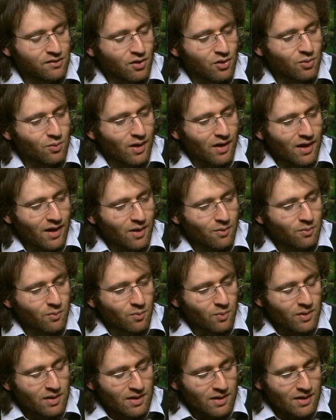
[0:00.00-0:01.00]
So
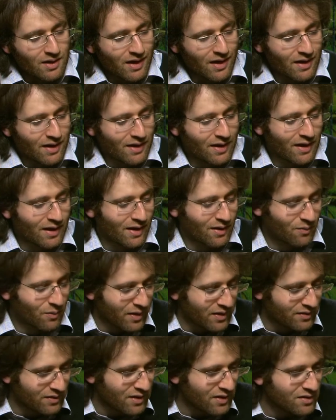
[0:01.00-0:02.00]
we
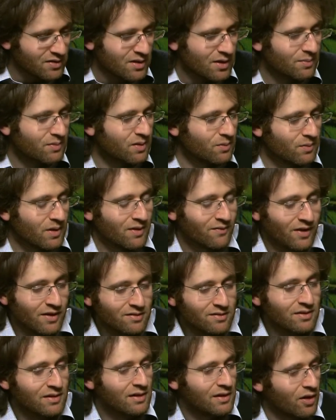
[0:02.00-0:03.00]
went to Egypt, and we
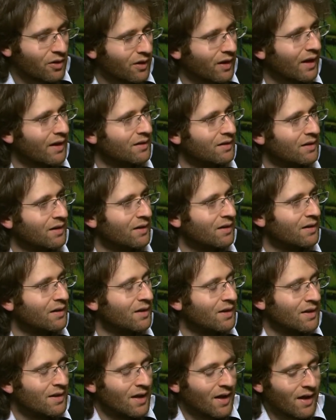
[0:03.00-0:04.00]
eventually located
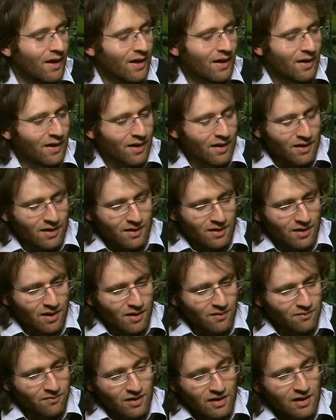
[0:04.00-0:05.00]

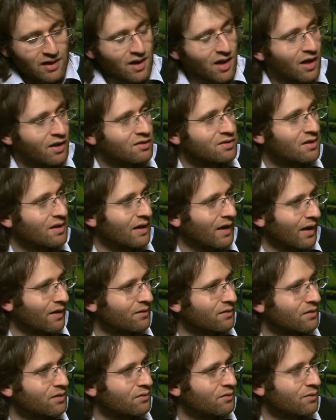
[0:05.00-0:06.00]
a very large
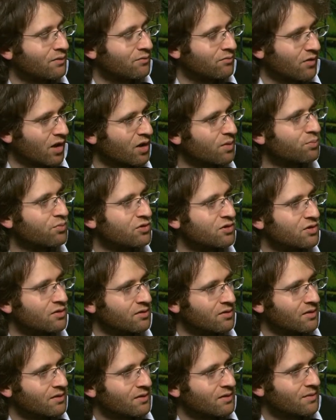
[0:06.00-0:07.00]
cluster of rug
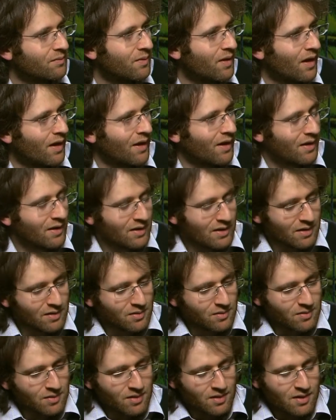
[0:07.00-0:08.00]
producers
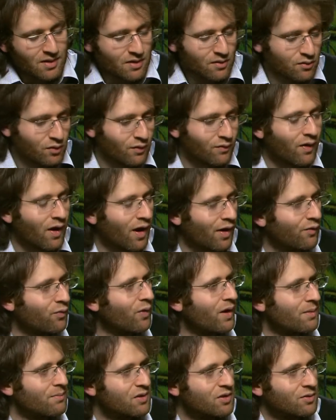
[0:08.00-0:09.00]
in sort of
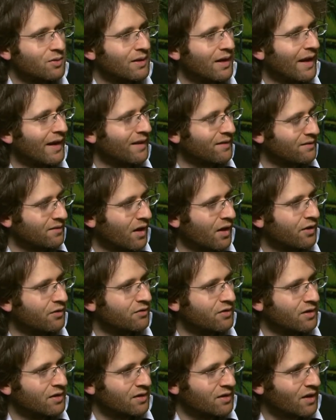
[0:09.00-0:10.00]
halfway between
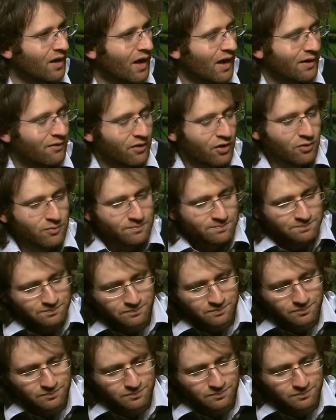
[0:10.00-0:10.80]
Alexandria and Cairo.